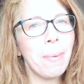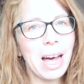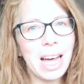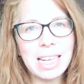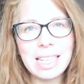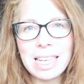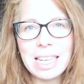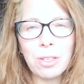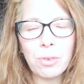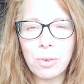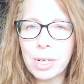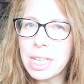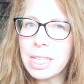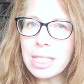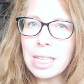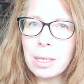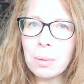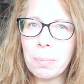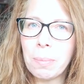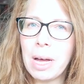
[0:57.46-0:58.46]
But in
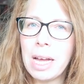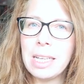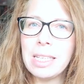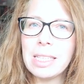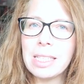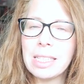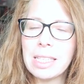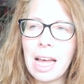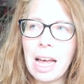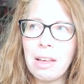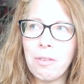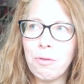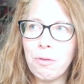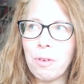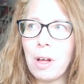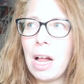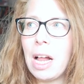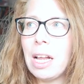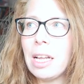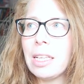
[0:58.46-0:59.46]
recent months, I
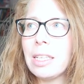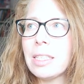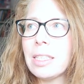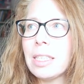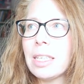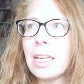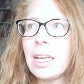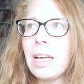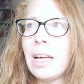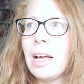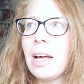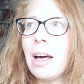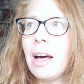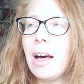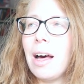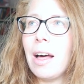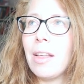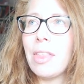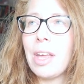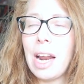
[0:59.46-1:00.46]
felt
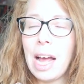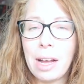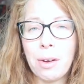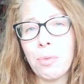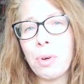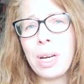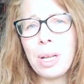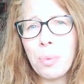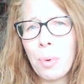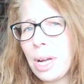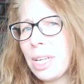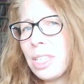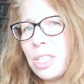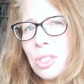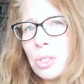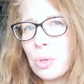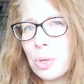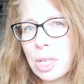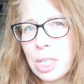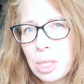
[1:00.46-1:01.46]
uh, that I really
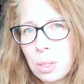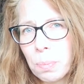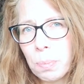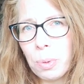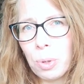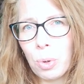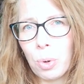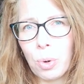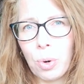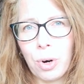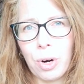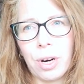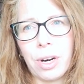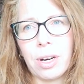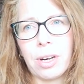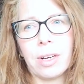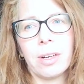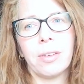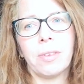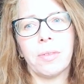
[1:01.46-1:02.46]
wanted to
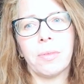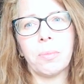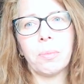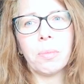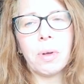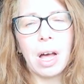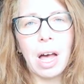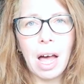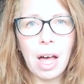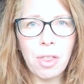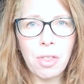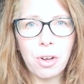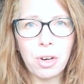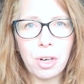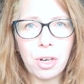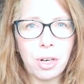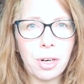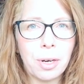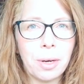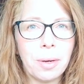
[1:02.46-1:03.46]
explore
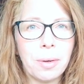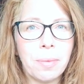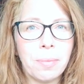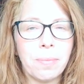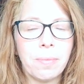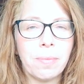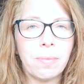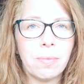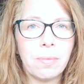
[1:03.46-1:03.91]
other